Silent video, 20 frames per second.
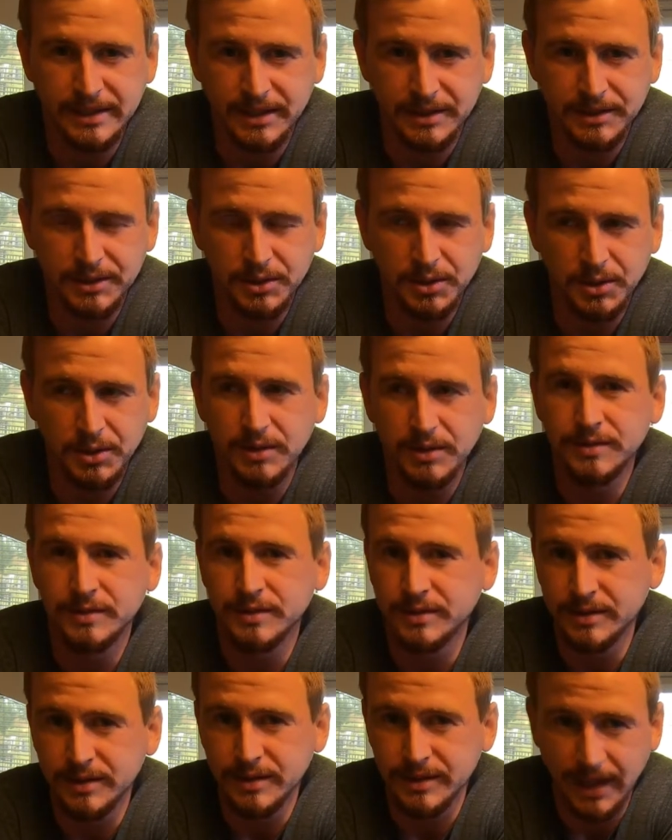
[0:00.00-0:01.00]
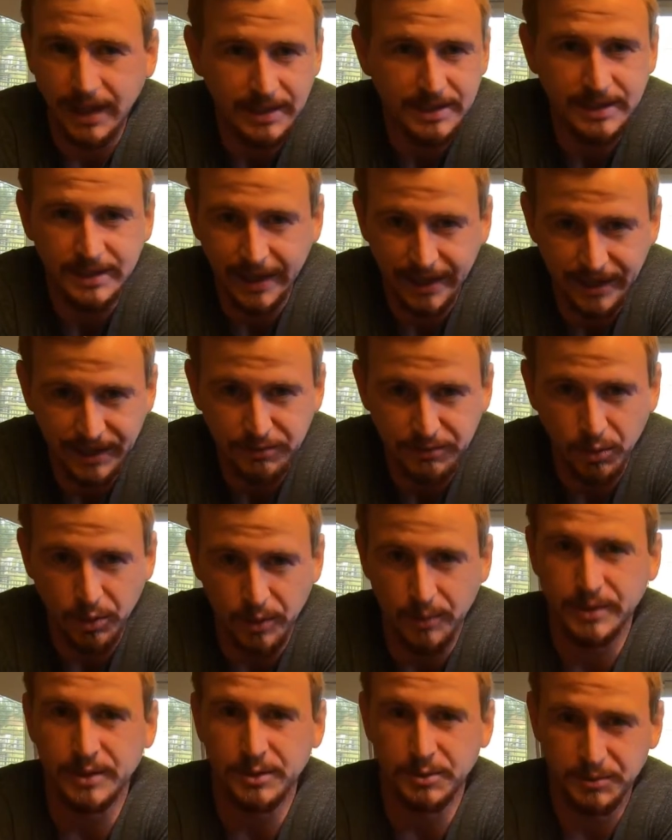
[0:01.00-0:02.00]
until 1994,
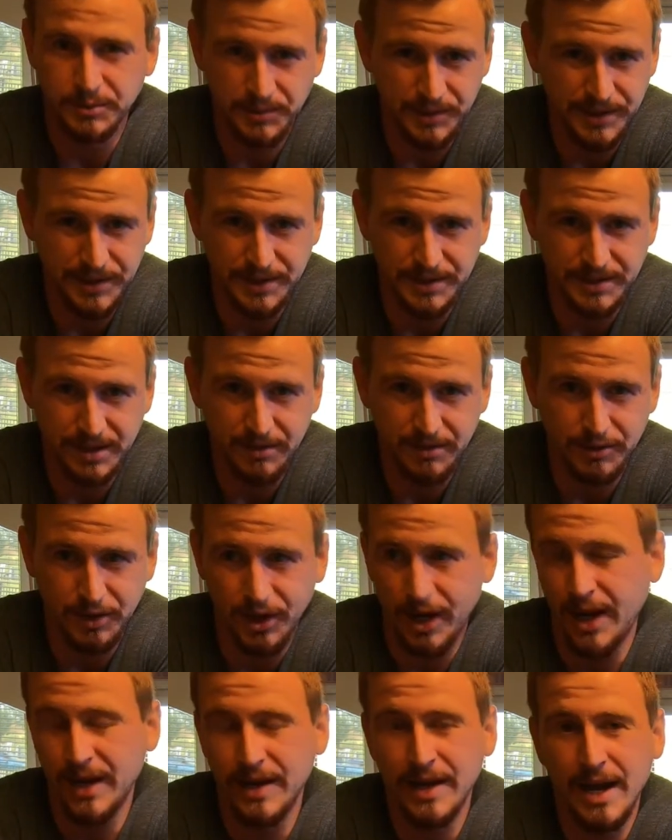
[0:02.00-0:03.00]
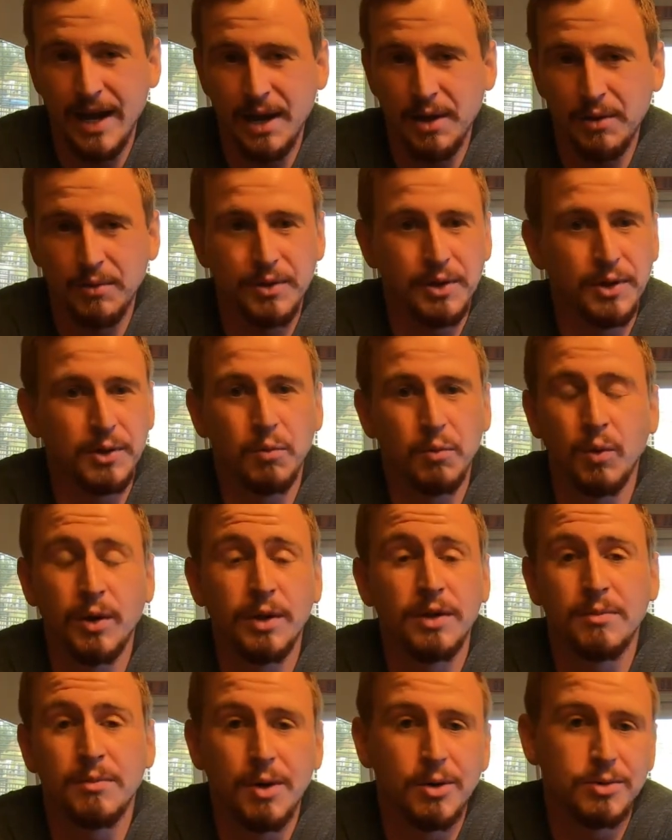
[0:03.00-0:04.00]
where they were rediscovered, and now they're one of
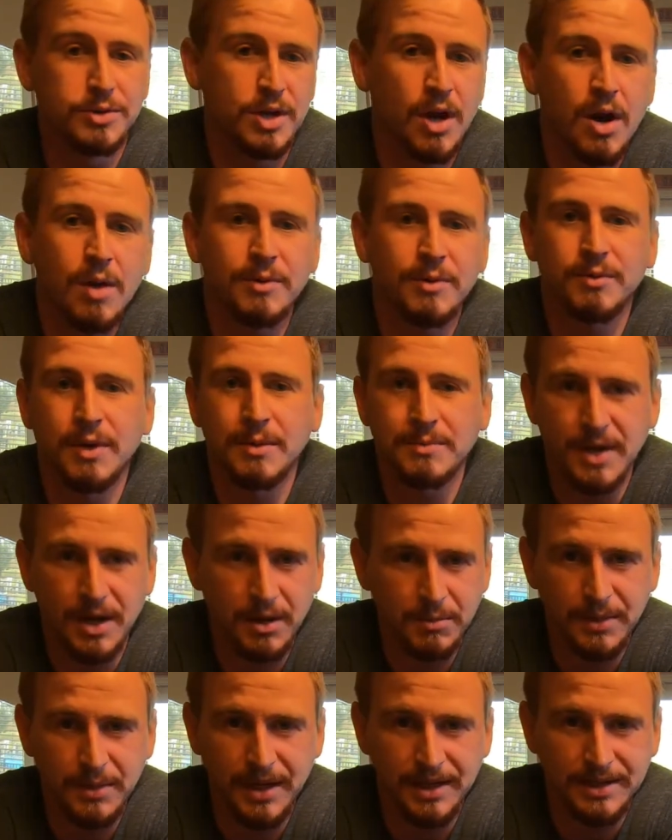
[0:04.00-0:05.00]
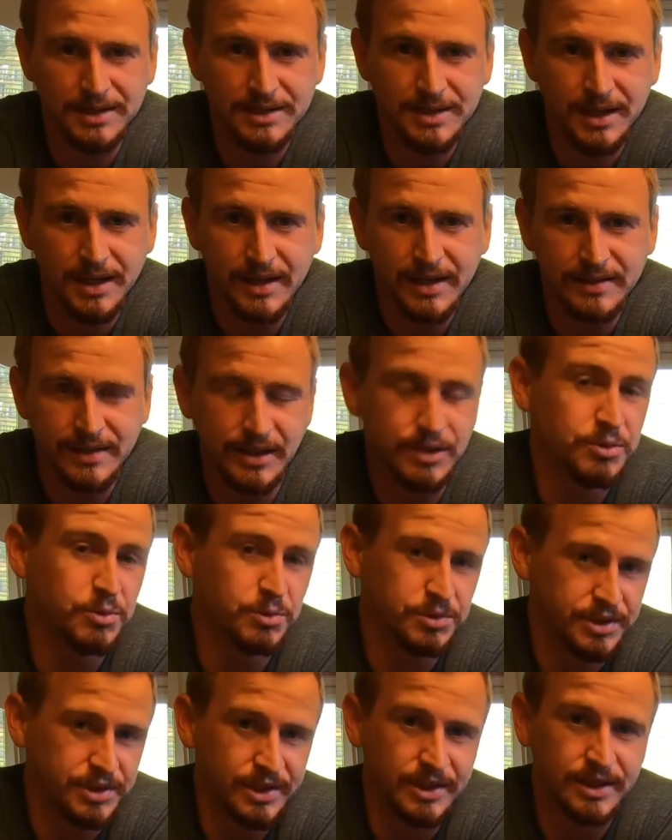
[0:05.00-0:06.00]
the most common reptile pets that you'll
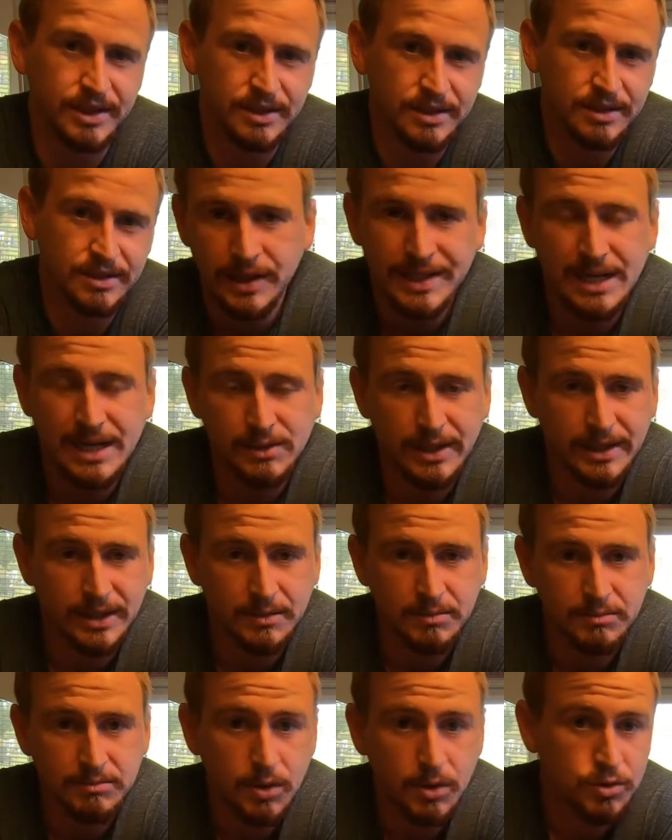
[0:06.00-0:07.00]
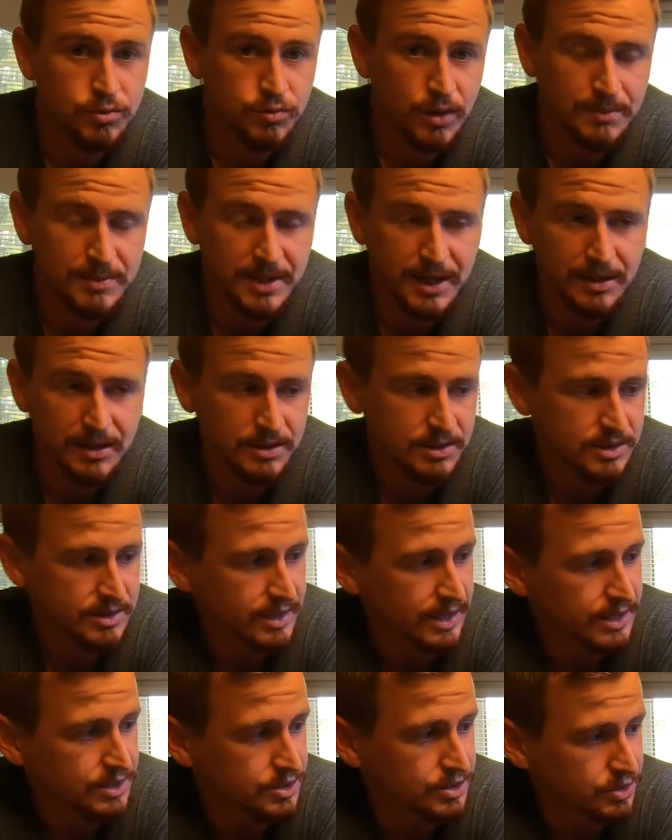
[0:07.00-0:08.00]
see. Now, like most reptiles,
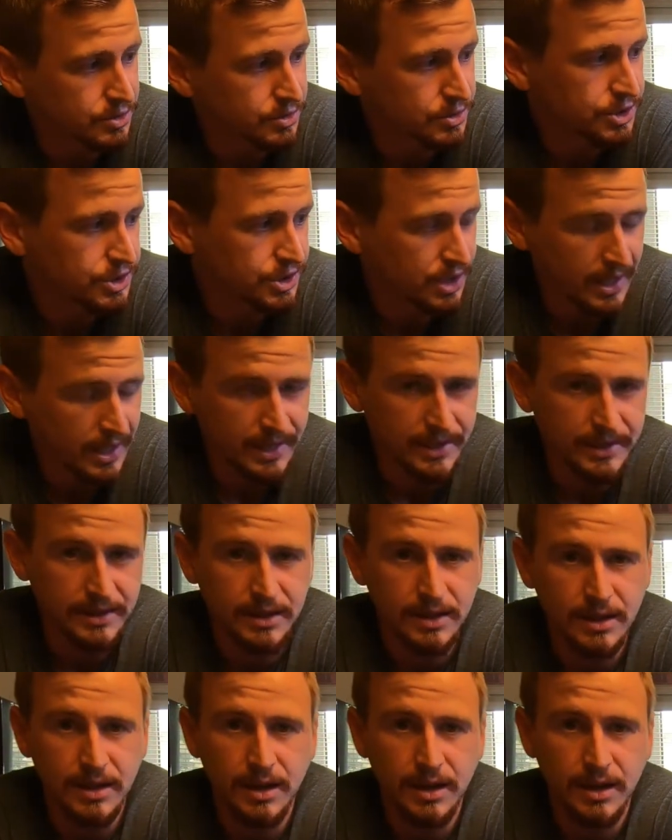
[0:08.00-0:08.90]
they do shed.